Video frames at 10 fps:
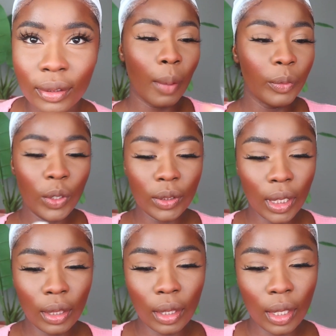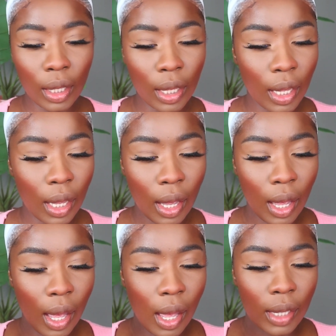I'm using the
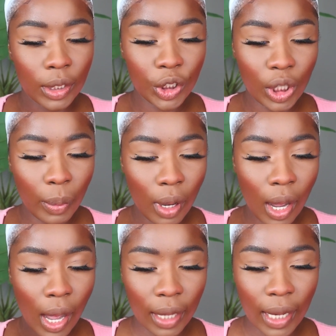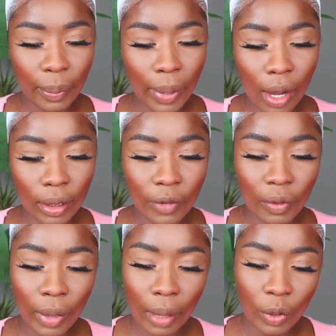shimmer highlight powder
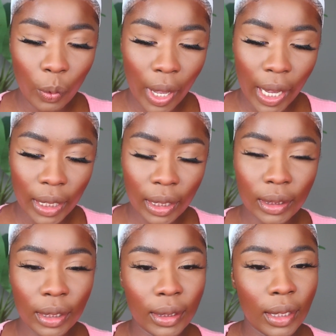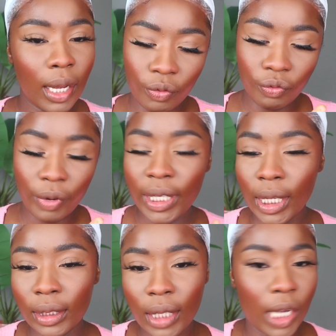from MUA. This is
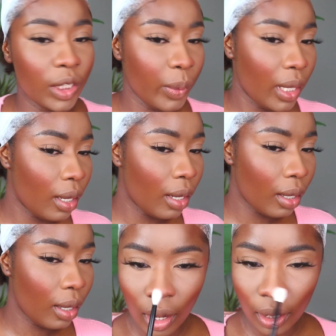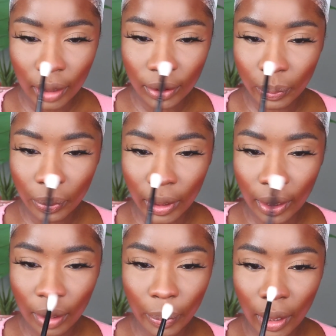Radiant Cashmere. I like to put a
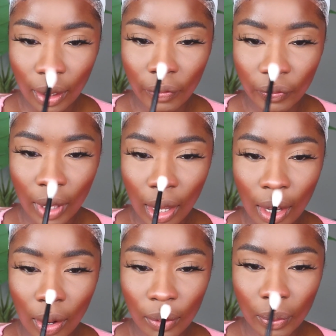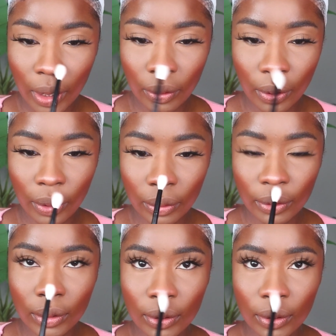little bit of that on my nose.